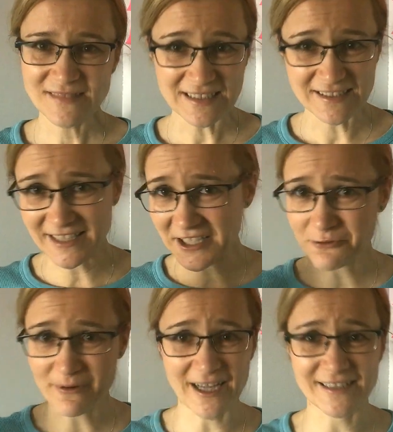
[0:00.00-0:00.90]
It's the
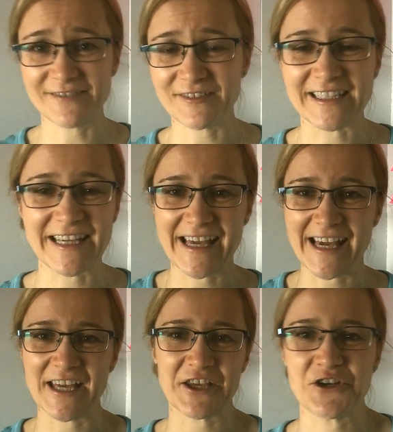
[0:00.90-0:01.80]
creativity
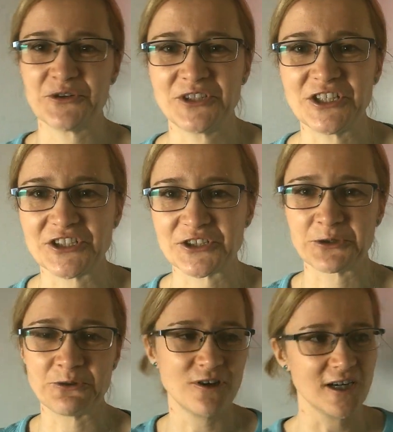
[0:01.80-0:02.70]
here. Teachers
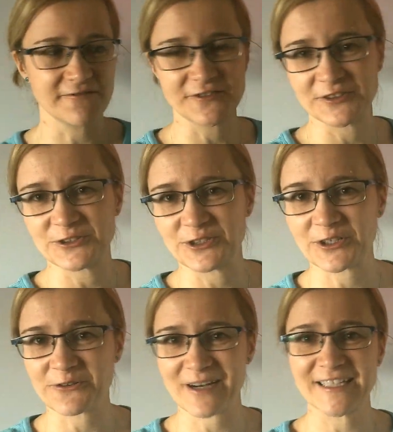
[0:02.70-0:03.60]
who love
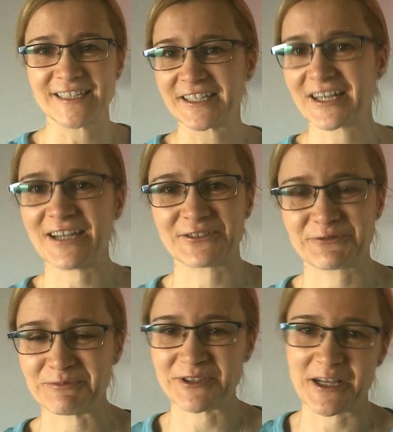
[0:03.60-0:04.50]
decorating
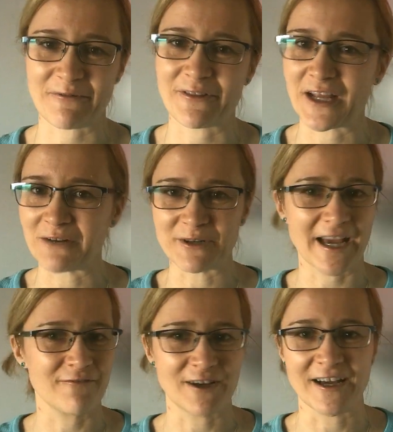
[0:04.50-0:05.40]
classrooms and everything would
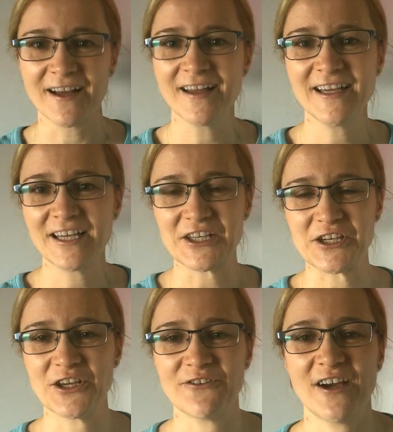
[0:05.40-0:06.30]
have a
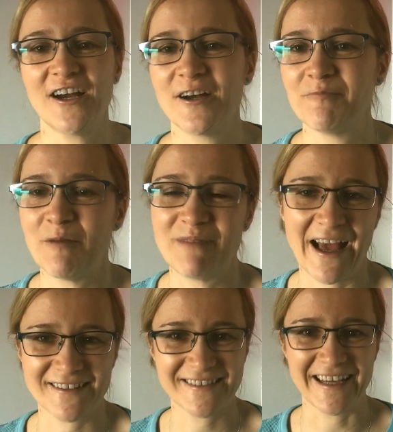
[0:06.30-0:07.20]

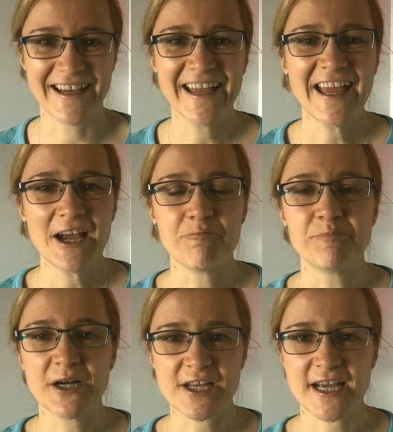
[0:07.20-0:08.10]
blast there.
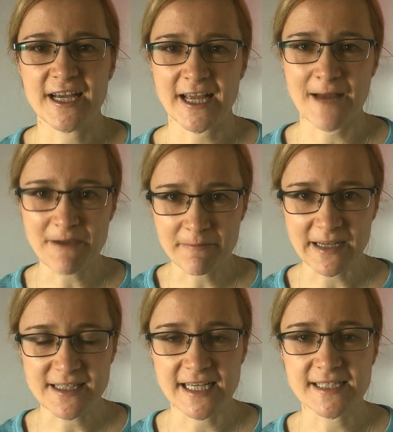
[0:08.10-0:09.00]
But coming
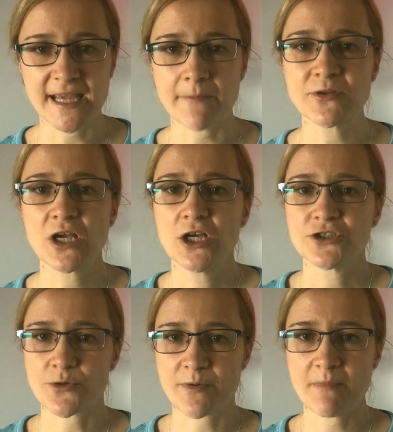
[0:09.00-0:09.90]
back to our tips,
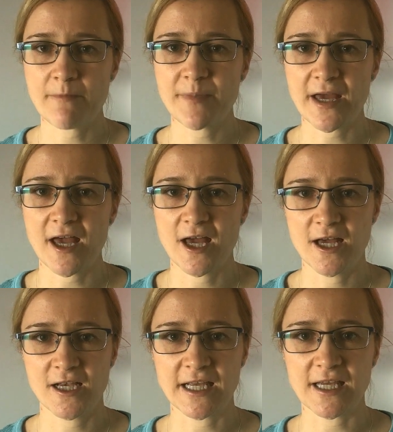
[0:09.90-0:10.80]
so remember
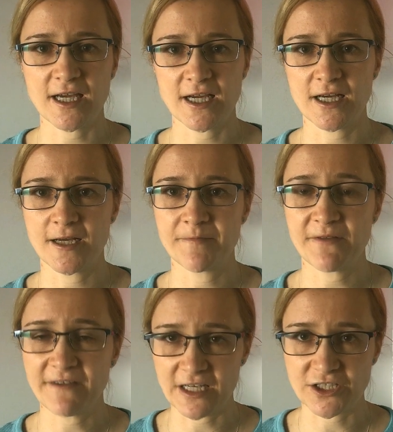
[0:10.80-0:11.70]
early
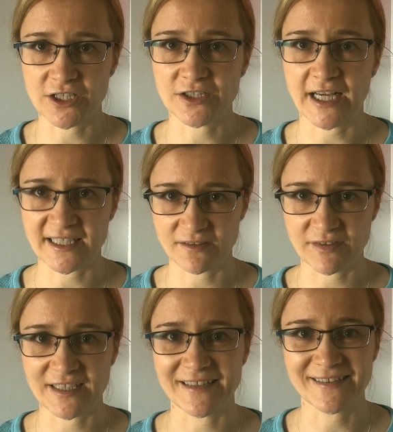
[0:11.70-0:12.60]
finishers
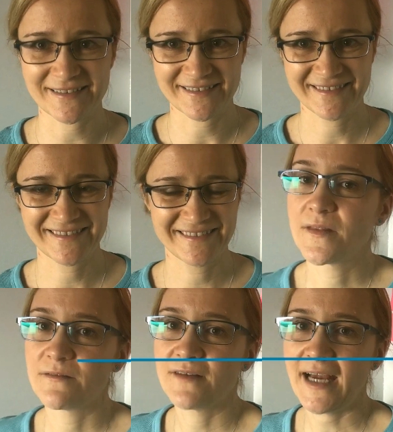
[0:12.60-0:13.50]
activities.
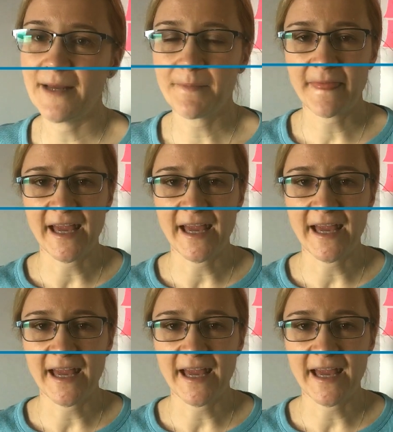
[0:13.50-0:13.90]
Okay.